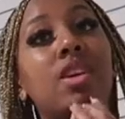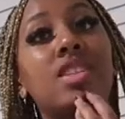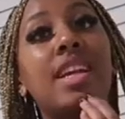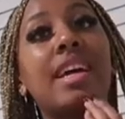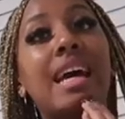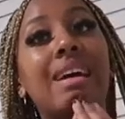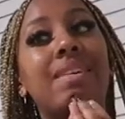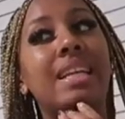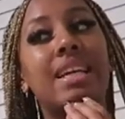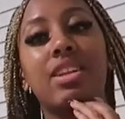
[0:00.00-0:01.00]
because they didn't have
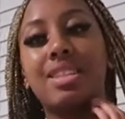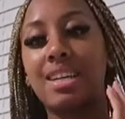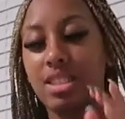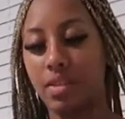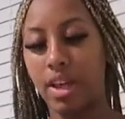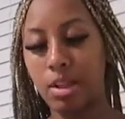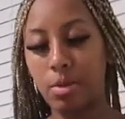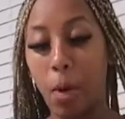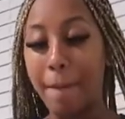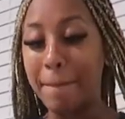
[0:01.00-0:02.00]
any other sizes
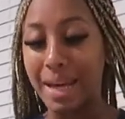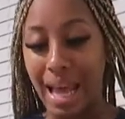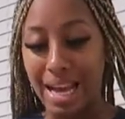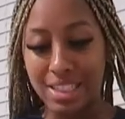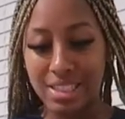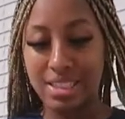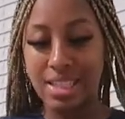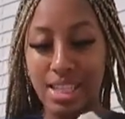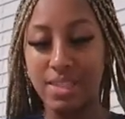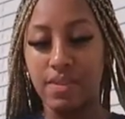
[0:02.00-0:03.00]
available but i
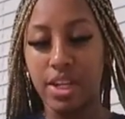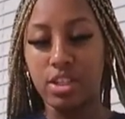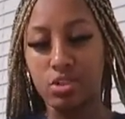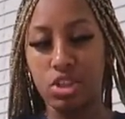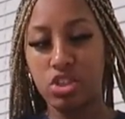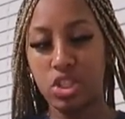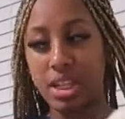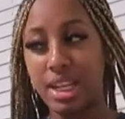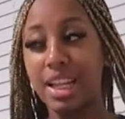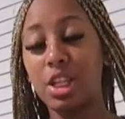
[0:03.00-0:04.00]
it's very
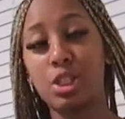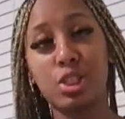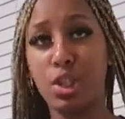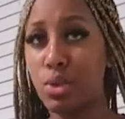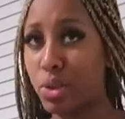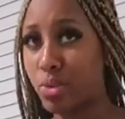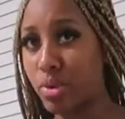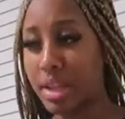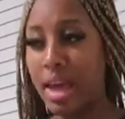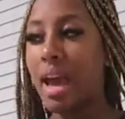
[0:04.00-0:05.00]
stretchy and it looks so good
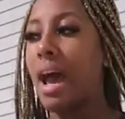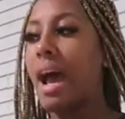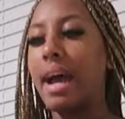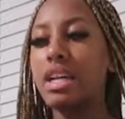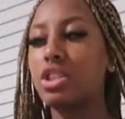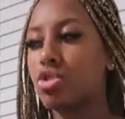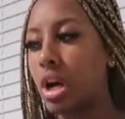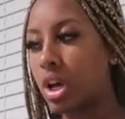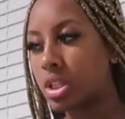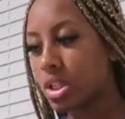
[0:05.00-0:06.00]
on i should try
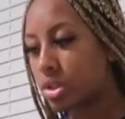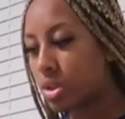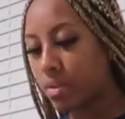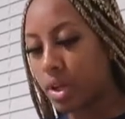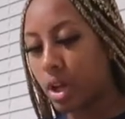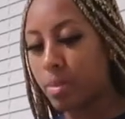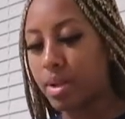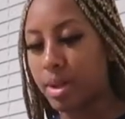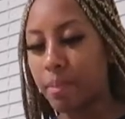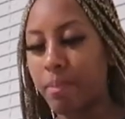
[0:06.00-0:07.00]
all these clothes on for y'all
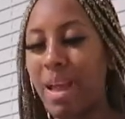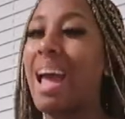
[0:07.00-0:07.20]
but